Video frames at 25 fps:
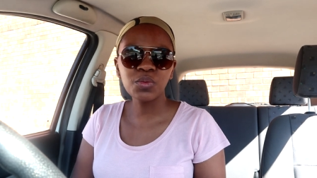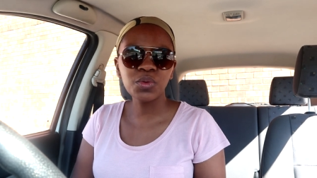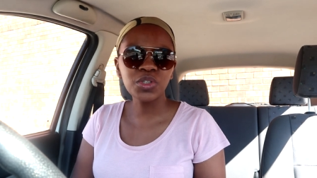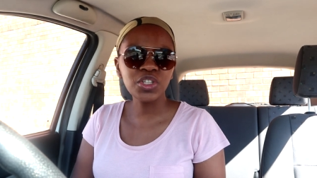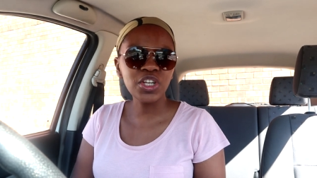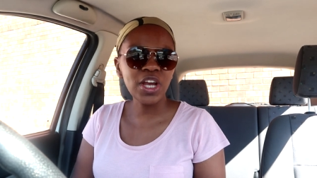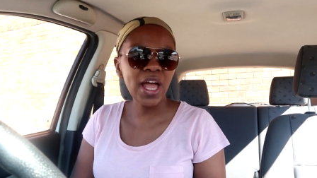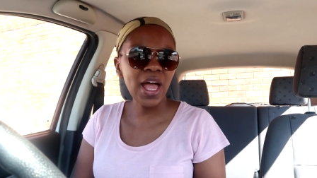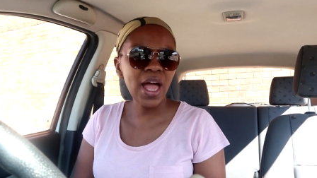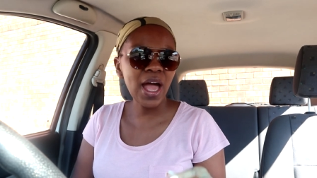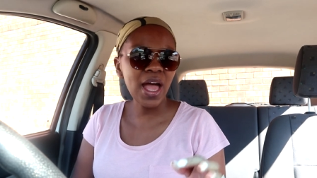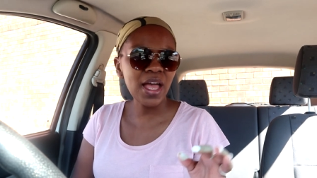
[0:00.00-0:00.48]

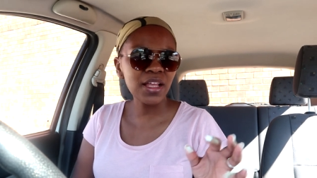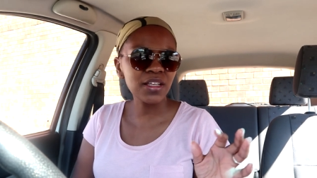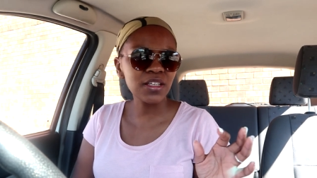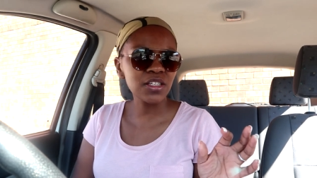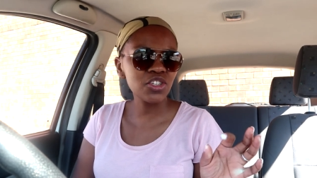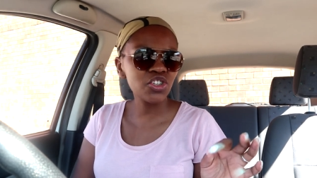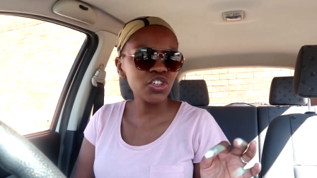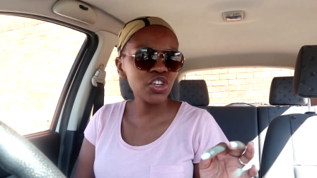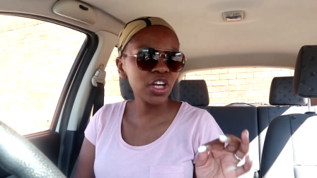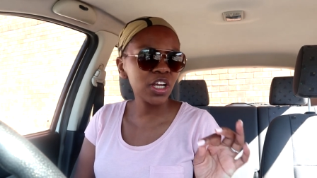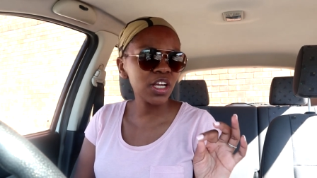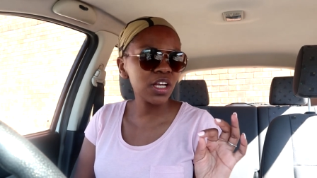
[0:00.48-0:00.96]
which
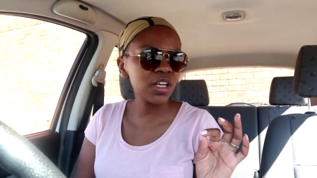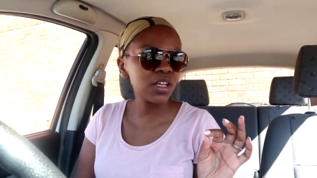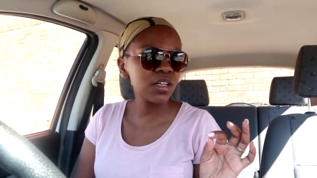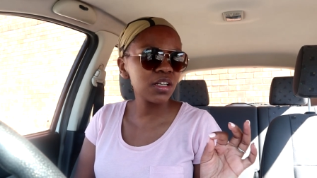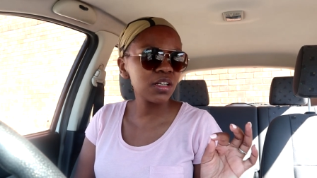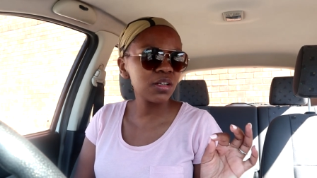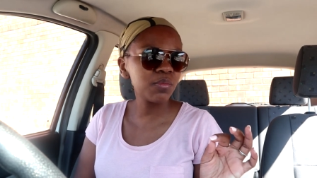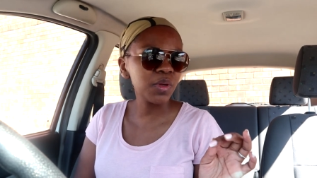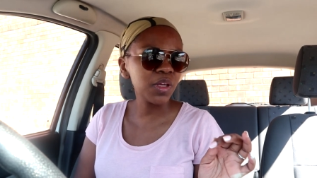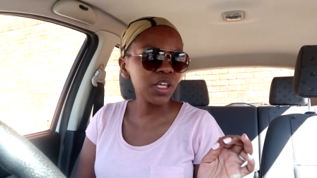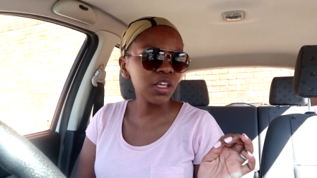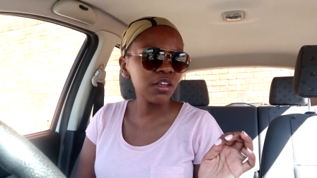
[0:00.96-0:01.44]
has
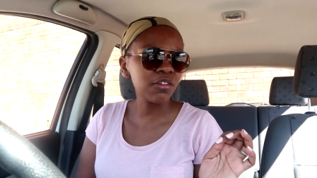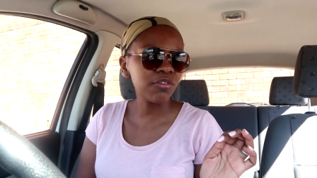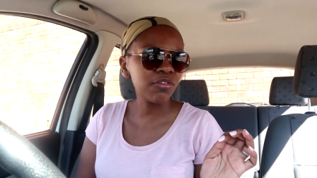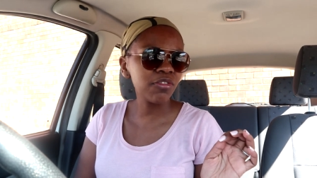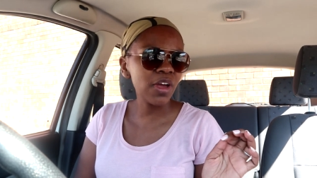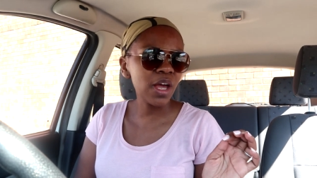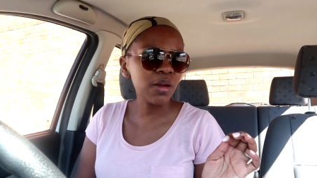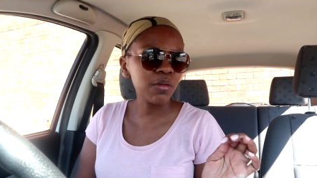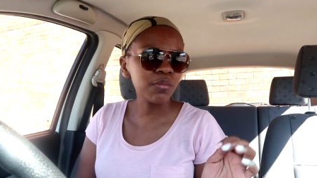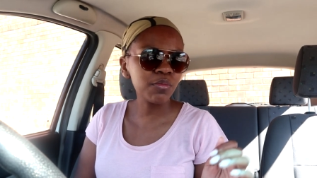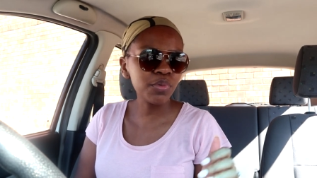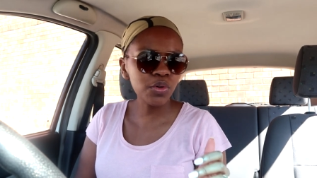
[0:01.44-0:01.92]
chicken,
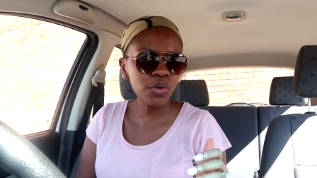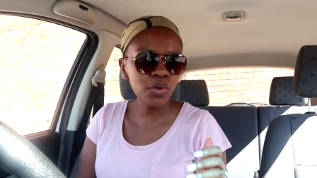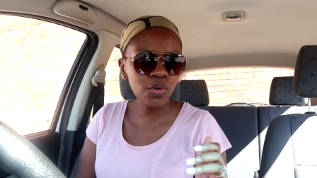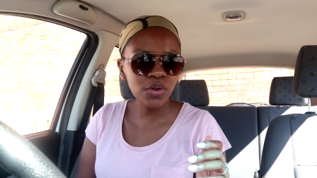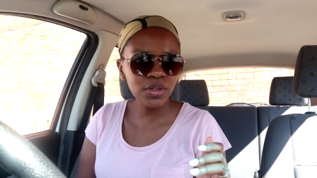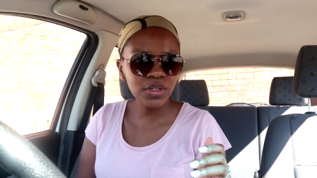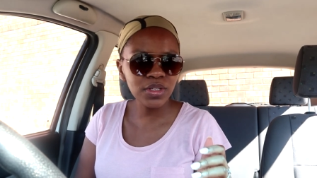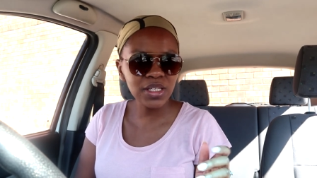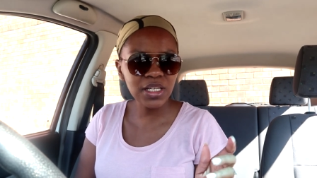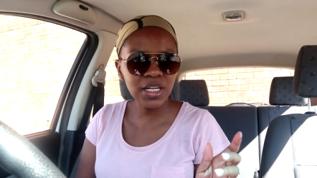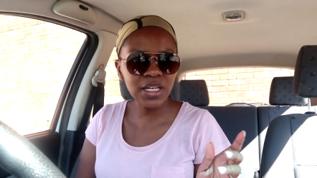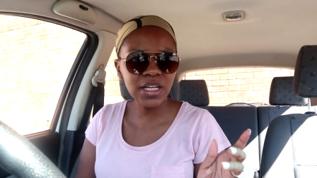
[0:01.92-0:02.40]
beef and
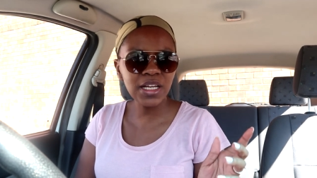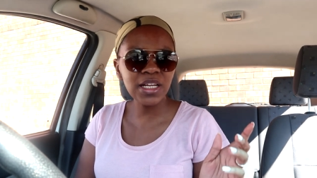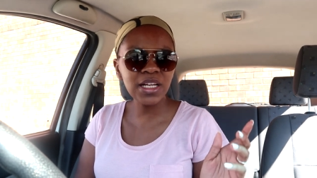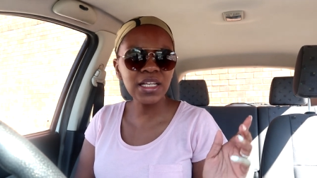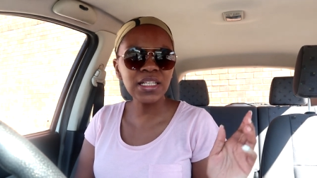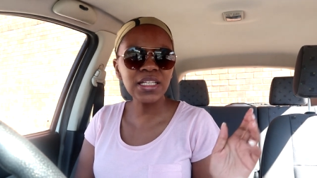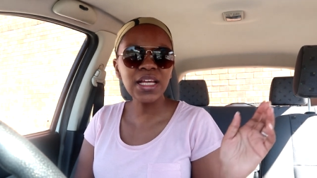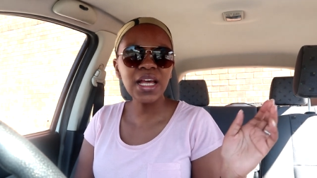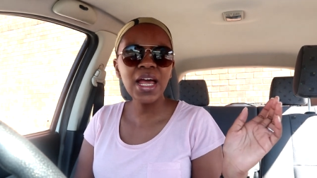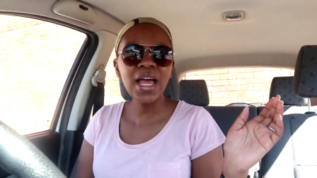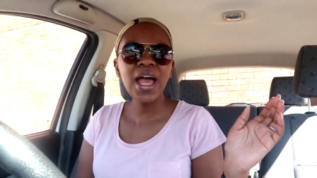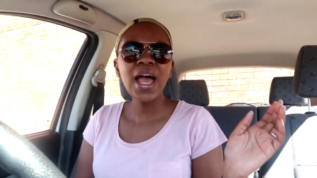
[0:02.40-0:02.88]
prawns in
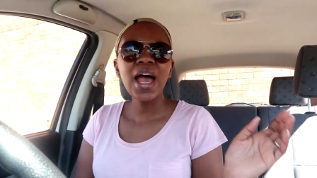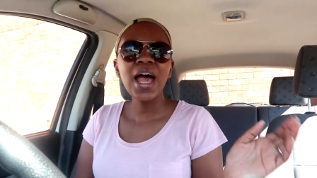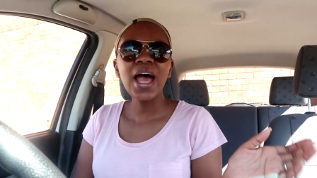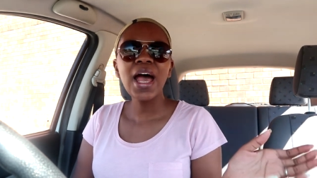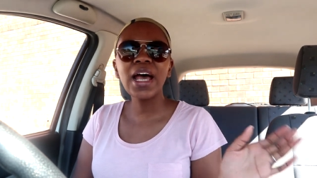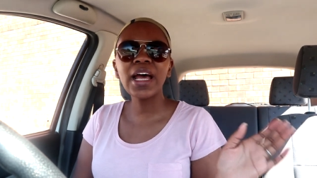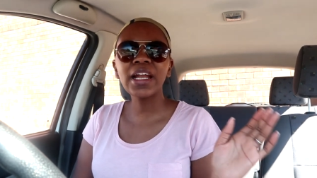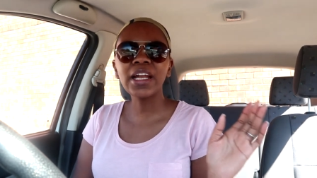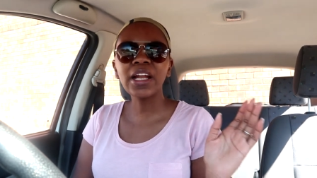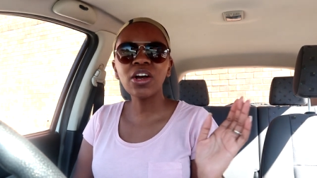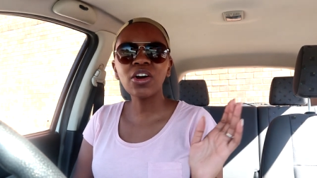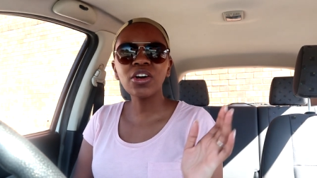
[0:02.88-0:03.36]
it,
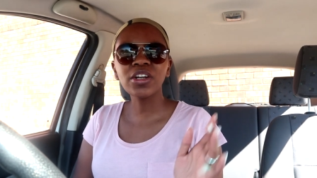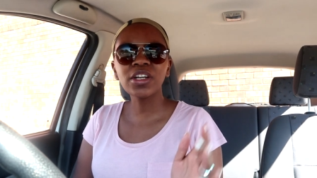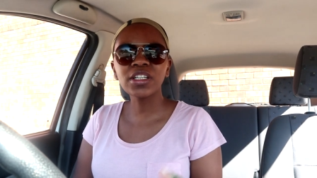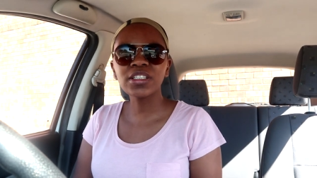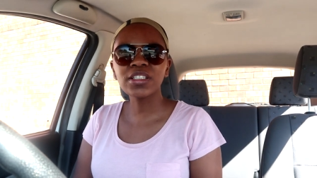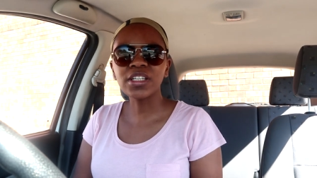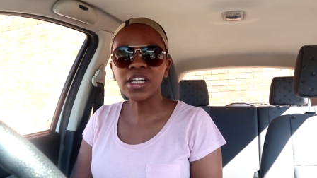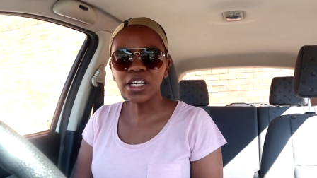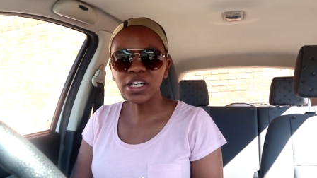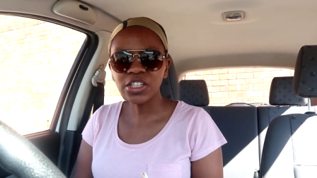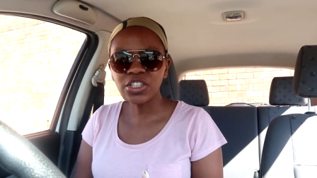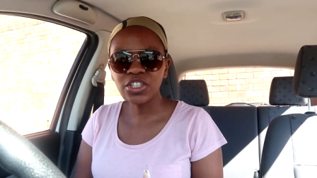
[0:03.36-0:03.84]
and I got a
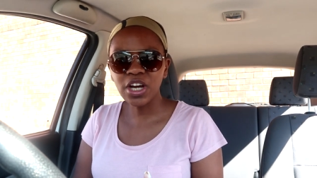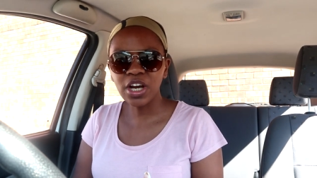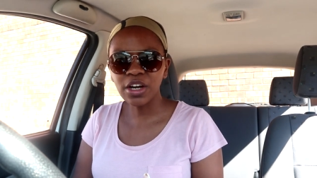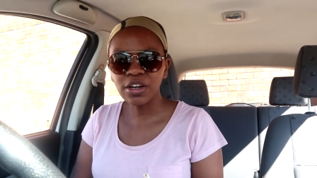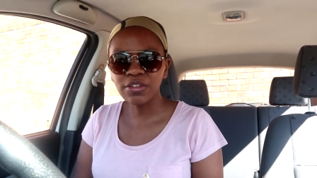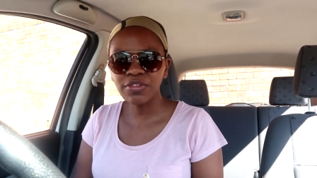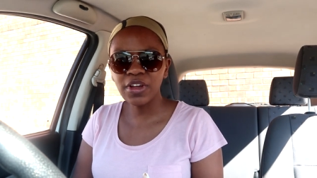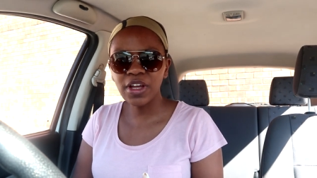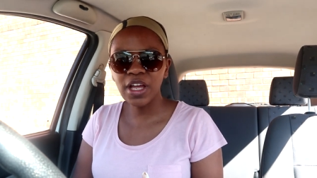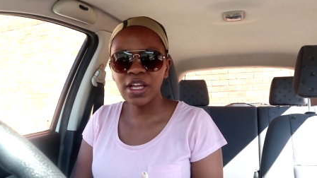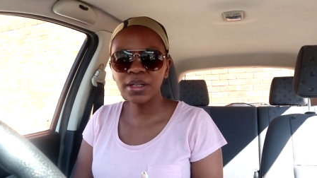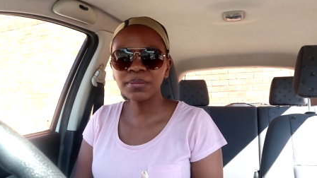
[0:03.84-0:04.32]
duck
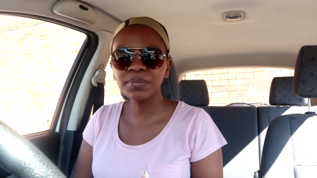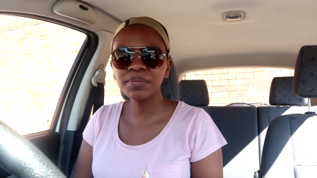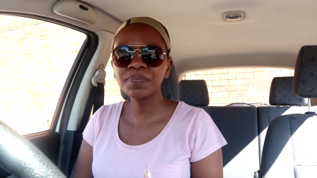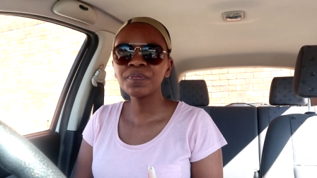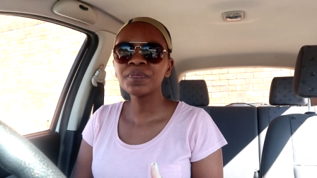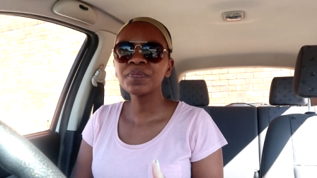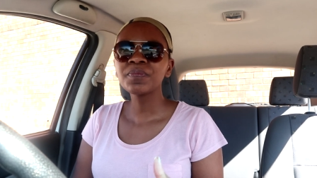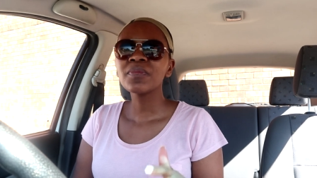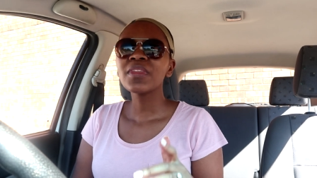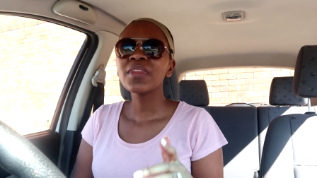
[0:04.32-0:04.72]
chow fen,